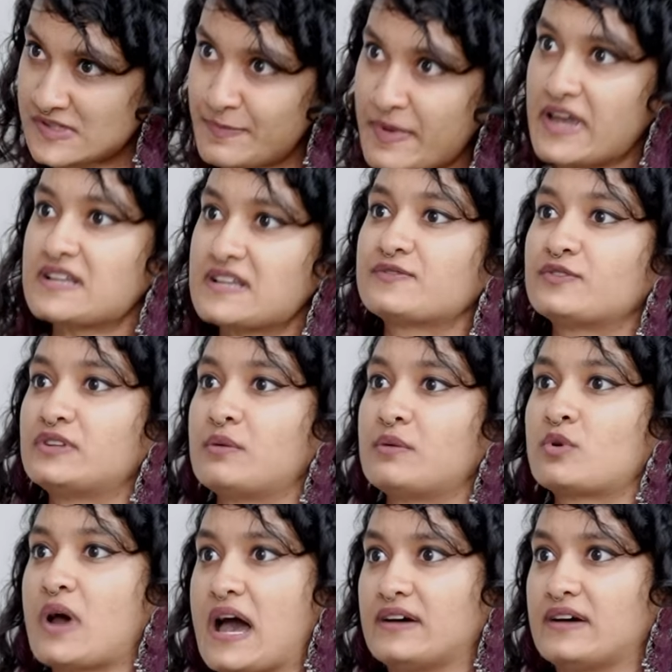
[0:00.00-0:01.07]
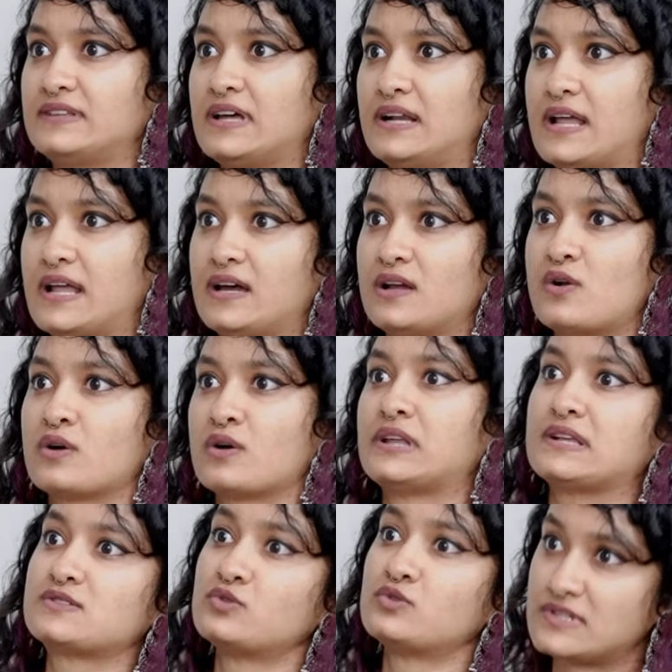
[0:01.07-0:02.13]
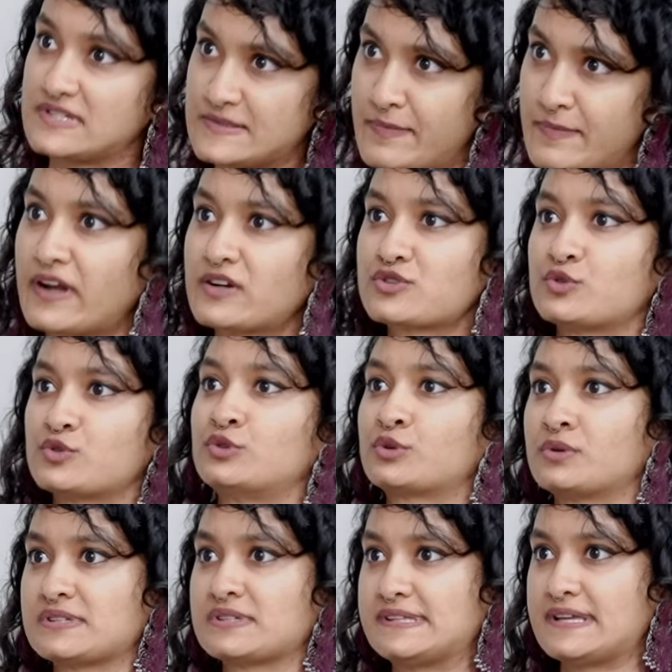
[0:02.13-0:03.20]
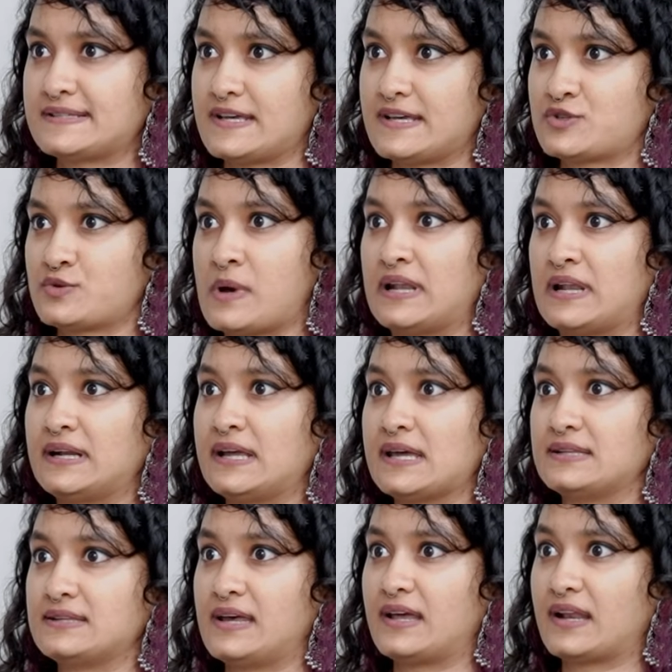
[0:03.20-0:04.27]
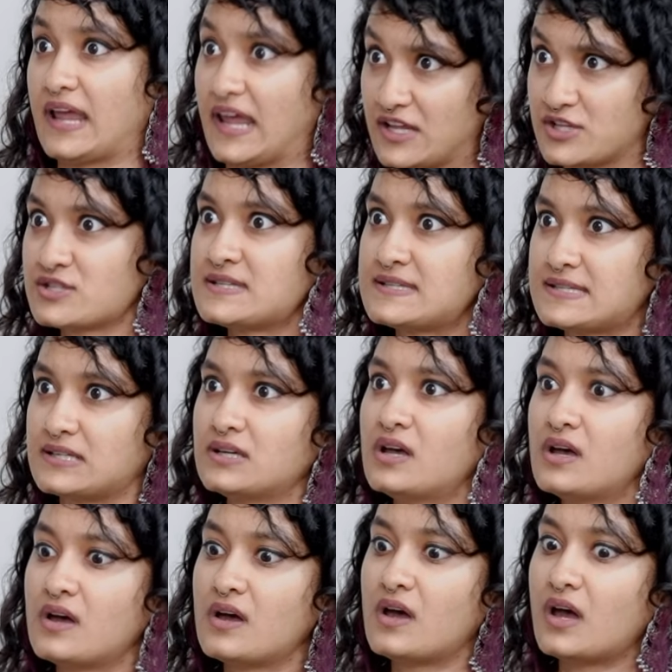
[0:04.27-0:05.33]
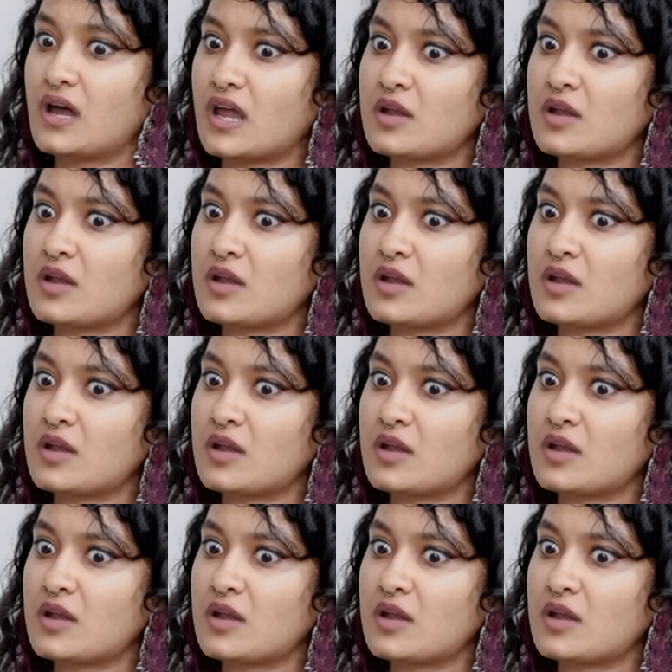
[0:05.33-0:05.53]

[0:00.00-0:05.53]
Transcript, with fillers: space for them to have that dialogue there is no respect shown towards their sexuality and their yeah. agency yeah.